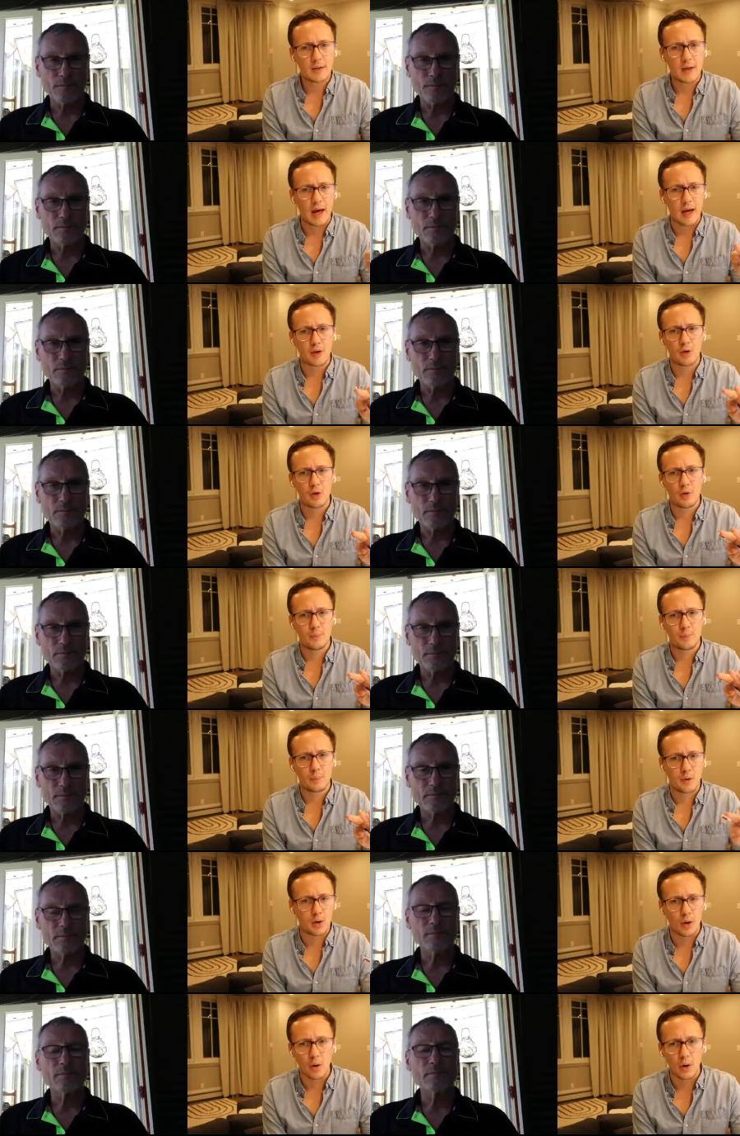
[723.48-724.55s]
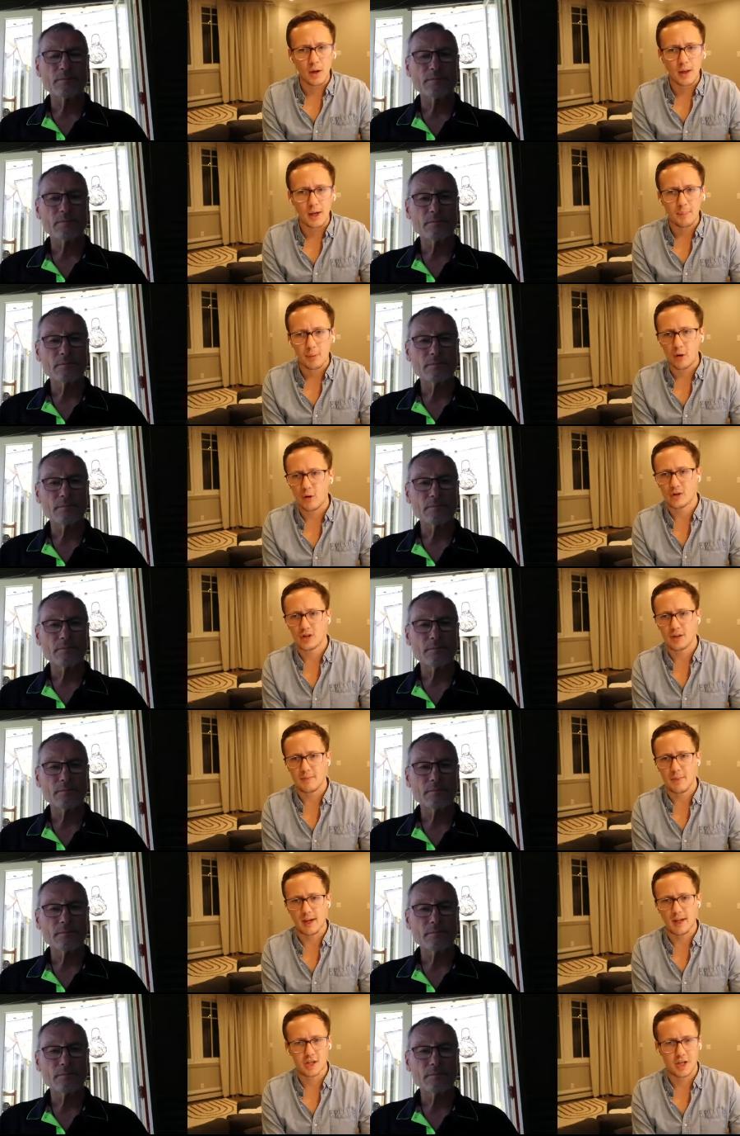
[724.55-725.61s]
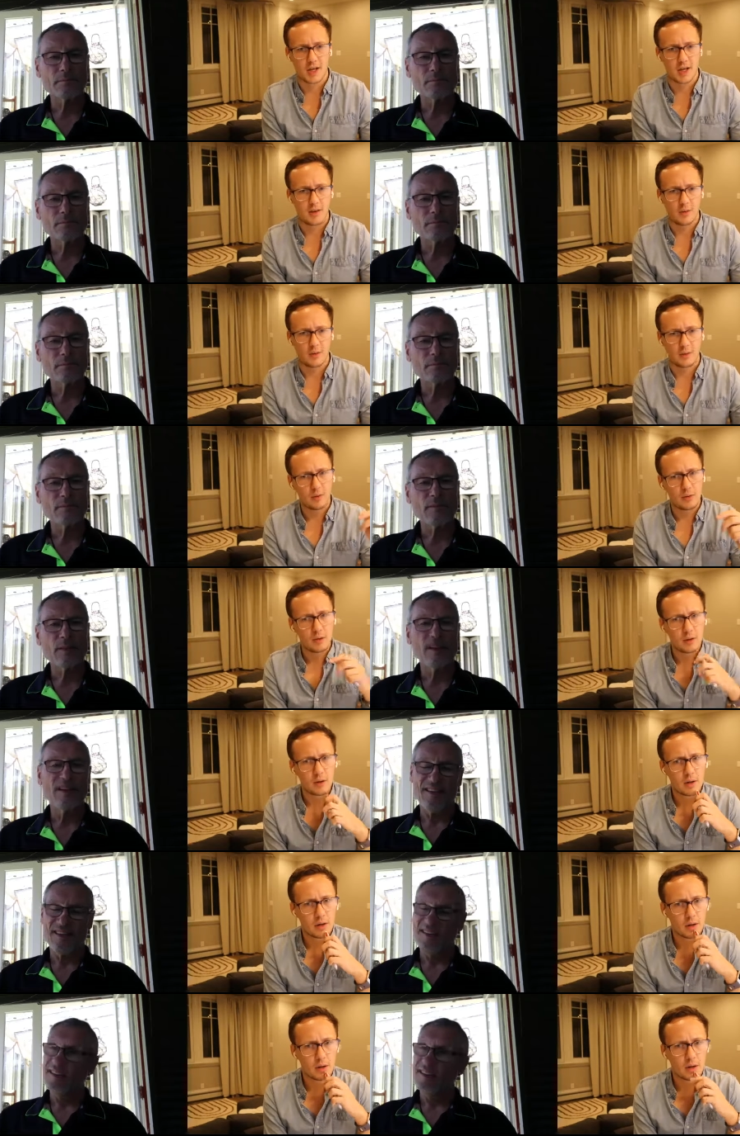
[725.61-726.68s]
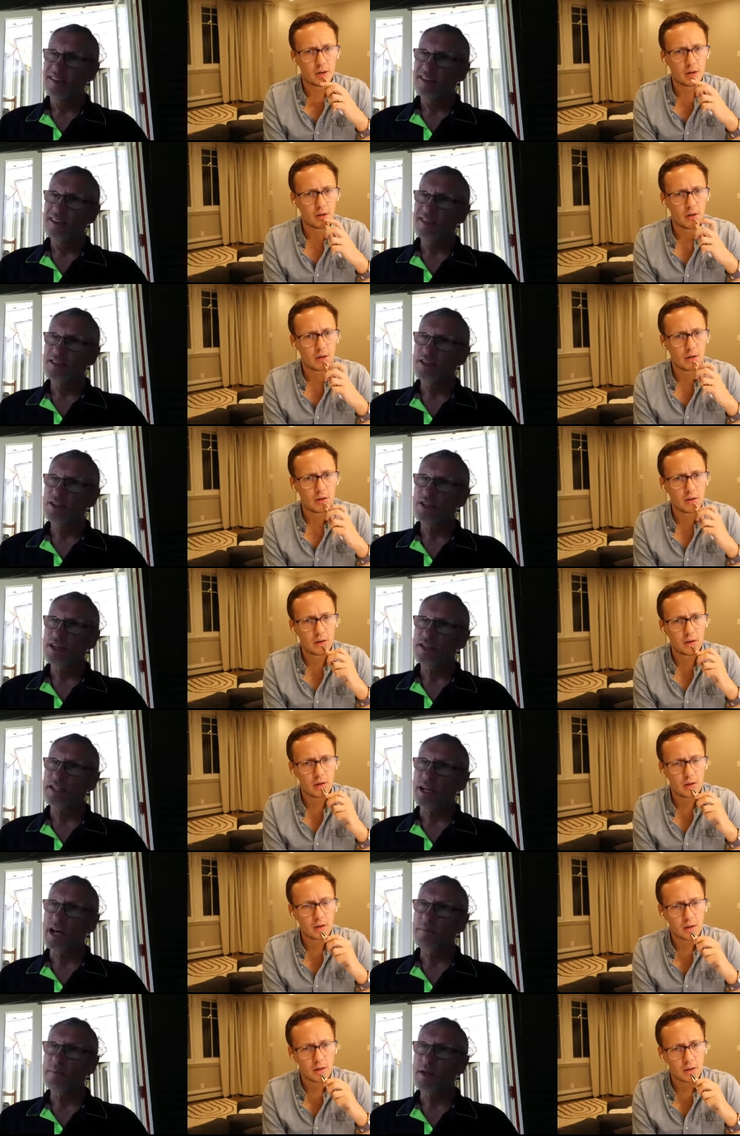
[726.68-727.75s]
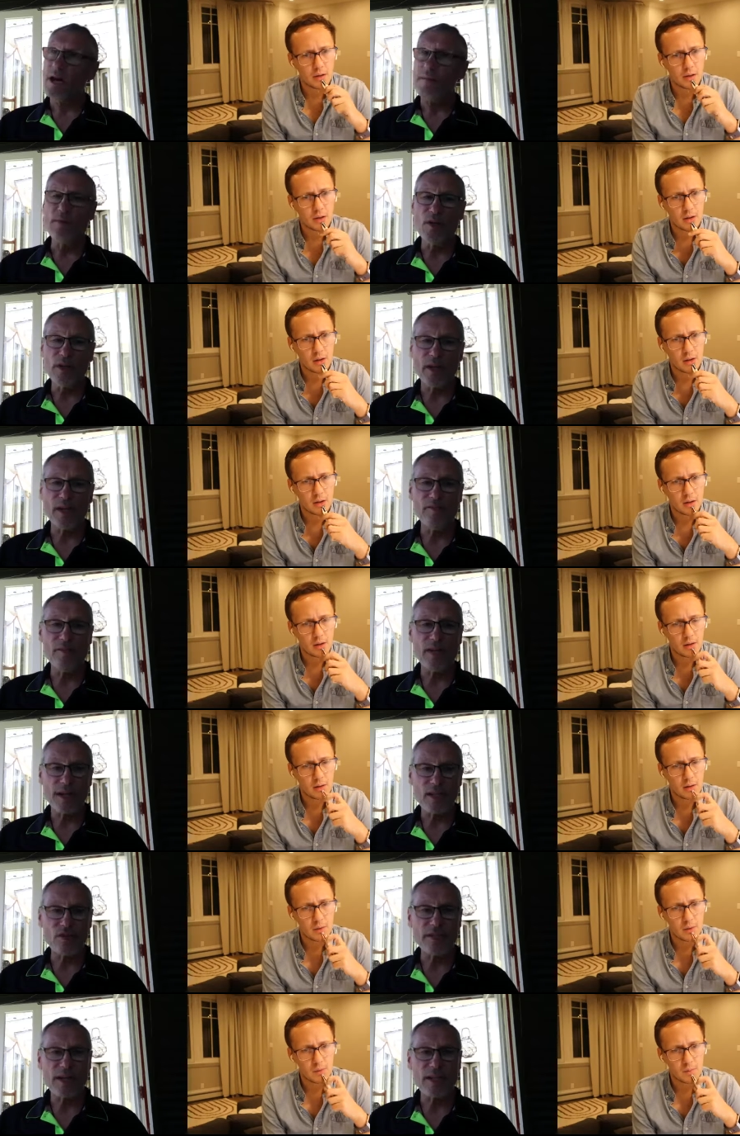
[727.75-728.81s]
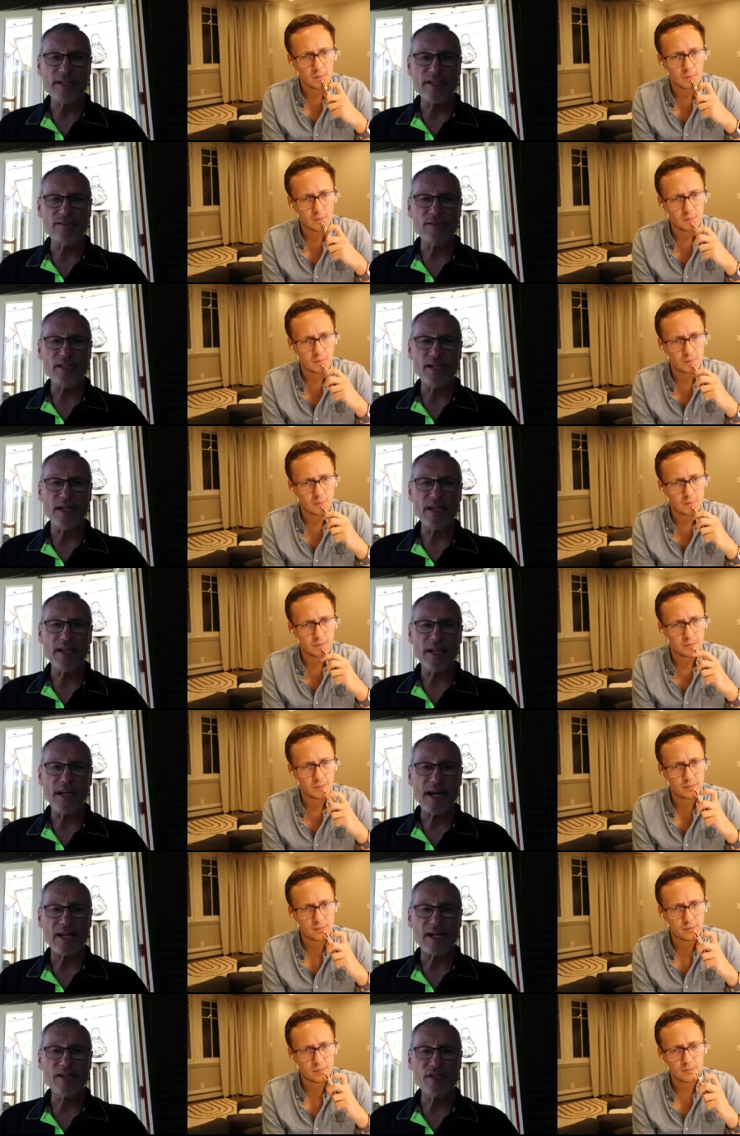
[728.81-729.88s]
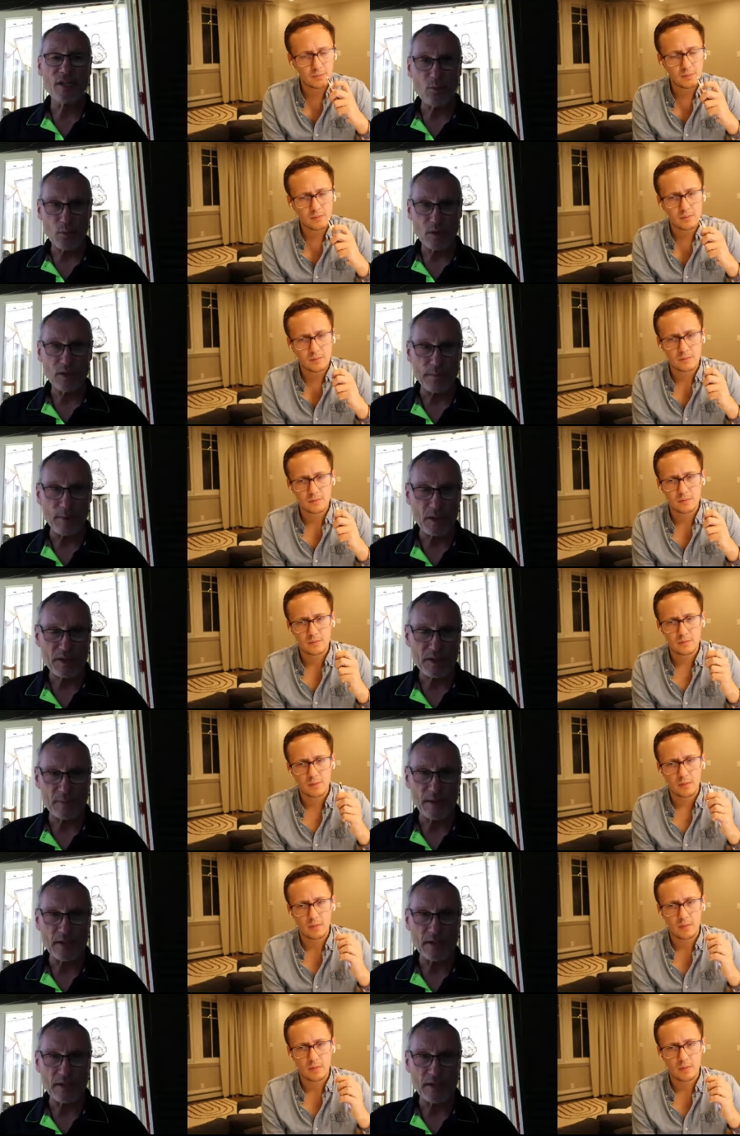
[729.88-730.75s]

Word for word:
Speaker 1: are you purely
Speaker 2: project managing it all it's interesting. I'm, I'm looking for their creativity and I don't want to box them